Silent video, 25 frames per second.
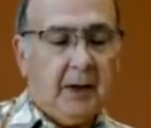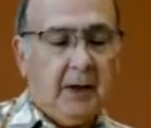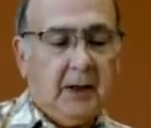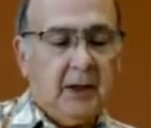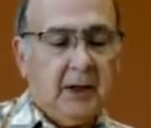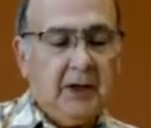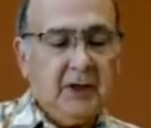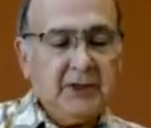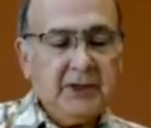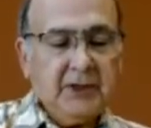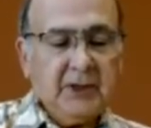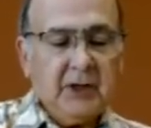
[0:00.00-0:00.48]

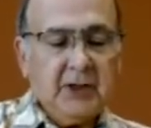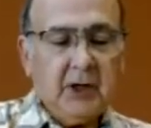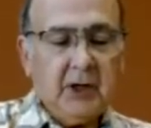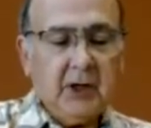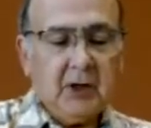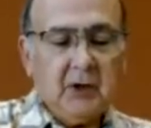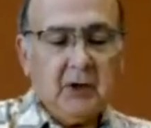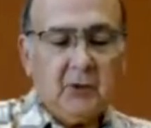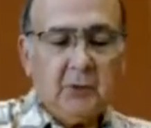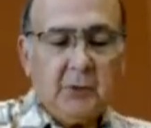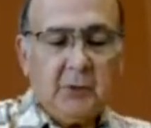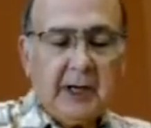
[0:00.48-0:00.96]
It is the
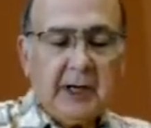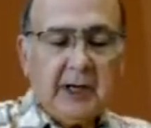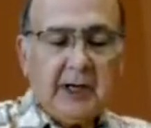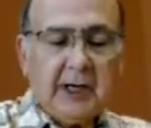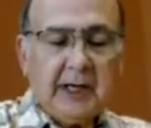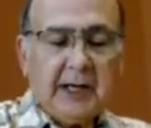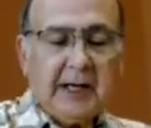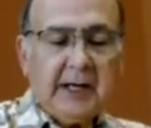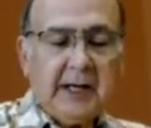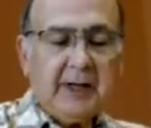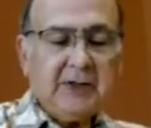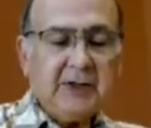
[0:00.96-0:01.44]
end of my
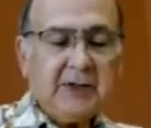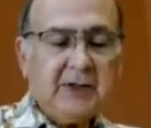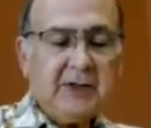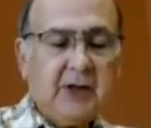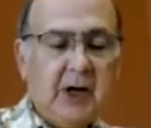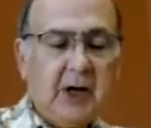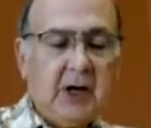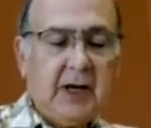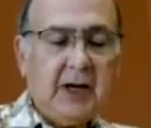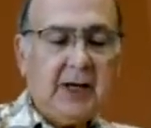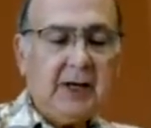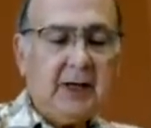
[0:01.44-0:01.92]
last
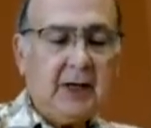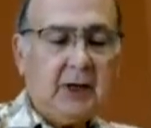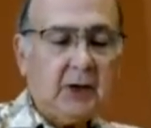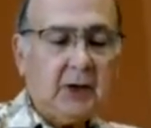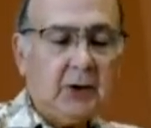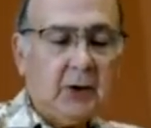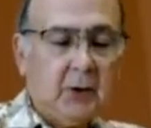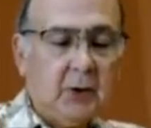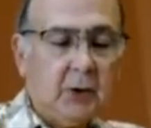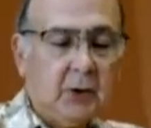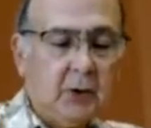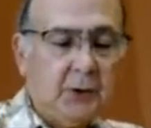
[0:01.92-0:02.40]
hike
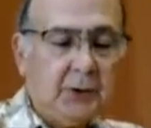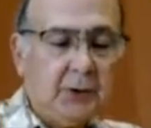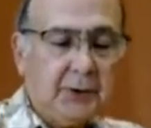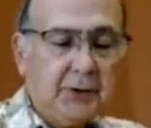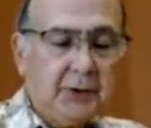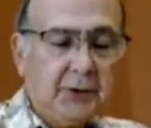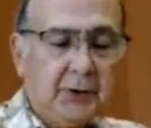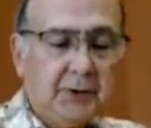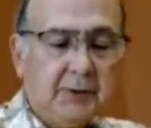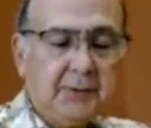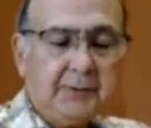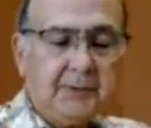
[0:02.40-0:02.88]
at
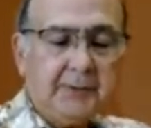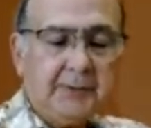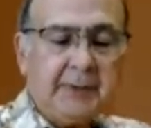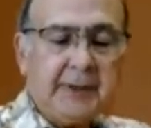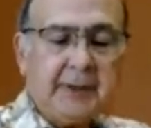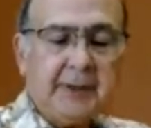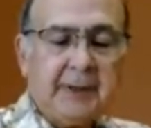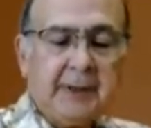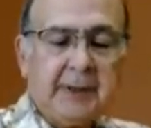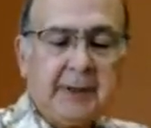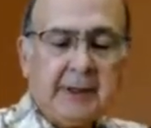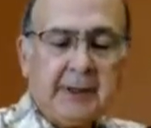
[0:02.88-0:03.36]
Holden,
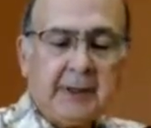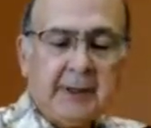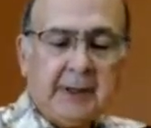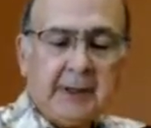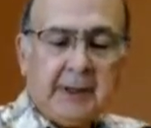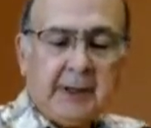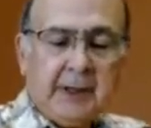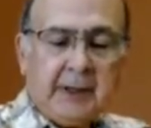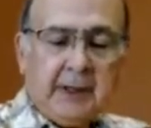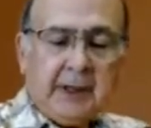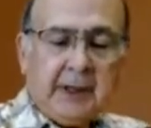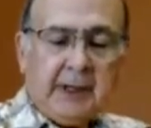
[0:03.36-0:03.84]

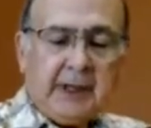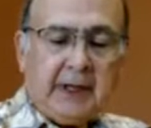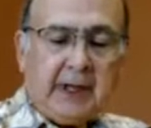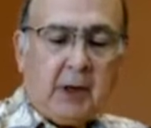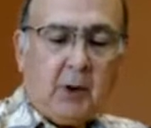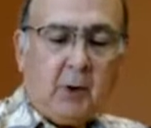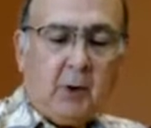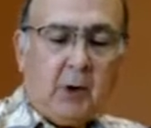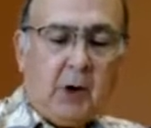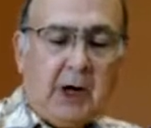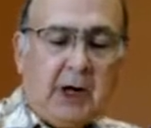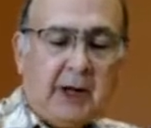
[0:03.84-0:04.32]
and I
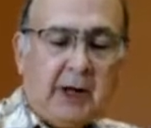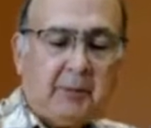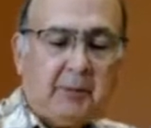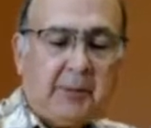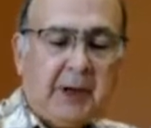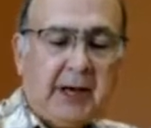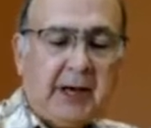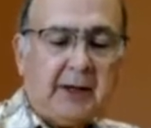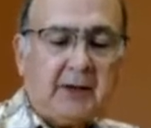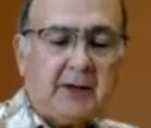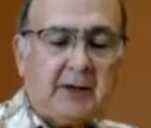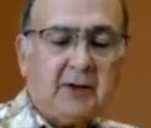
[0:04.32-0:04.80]
walk
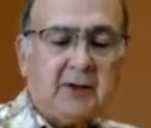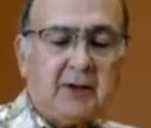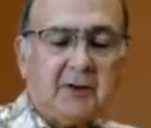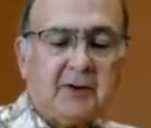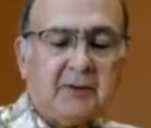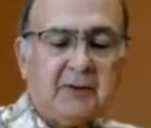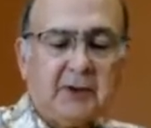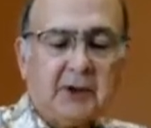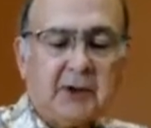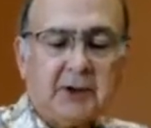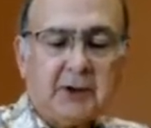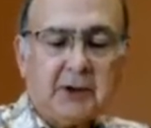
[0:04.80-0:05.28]
back to the
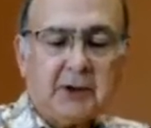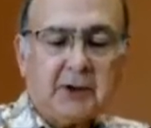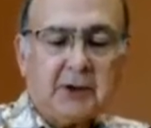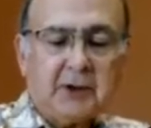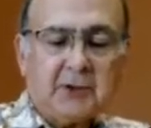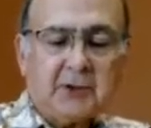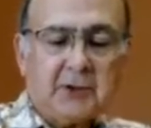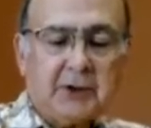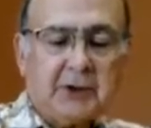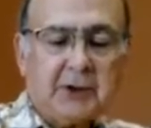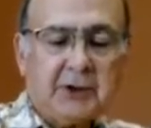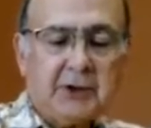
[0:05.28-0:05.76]

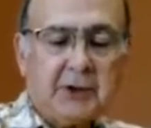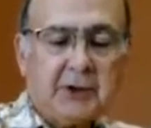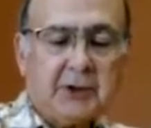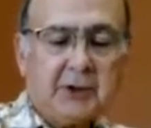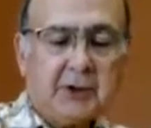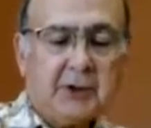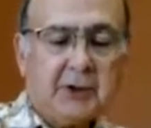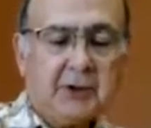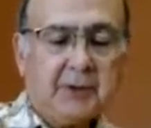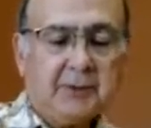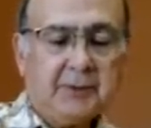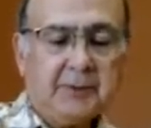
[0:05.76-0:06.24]
village for
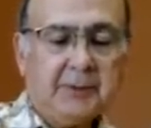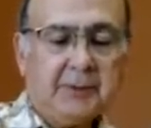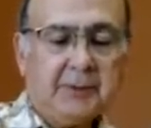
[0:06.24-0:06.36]
dinner